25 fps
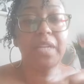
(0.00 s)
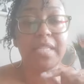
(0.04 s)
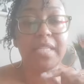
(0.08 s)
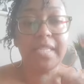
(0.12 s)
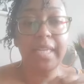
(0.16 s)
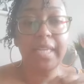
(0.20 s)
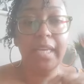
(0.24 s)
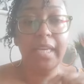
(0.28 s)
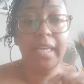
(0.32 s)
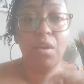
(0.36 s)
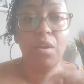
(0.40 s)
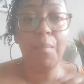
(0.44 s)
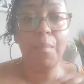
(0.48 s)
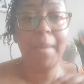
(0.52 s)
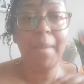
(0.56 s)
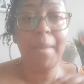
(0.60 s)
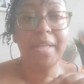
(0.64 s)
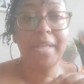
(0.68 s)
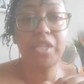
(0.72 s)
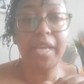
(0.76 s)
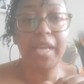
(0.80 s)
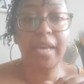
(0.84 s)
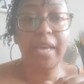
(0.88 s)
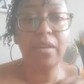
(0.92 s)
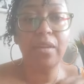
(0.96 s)
10 on my
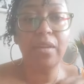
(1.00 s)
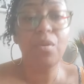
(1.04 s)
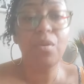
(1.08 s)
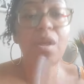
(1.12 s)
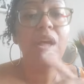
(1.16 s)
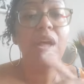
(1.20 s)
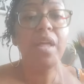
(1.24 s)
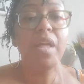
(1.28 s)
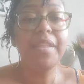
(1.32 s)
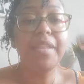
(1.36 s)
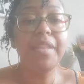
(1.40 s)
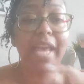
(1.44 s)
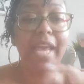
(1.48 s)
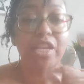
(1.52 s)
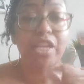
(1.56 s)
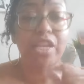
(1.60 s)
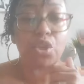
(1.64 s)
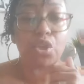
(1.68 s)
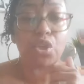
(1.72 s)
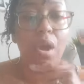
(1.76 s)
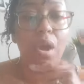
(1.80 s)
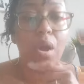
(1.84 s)
channel, that's your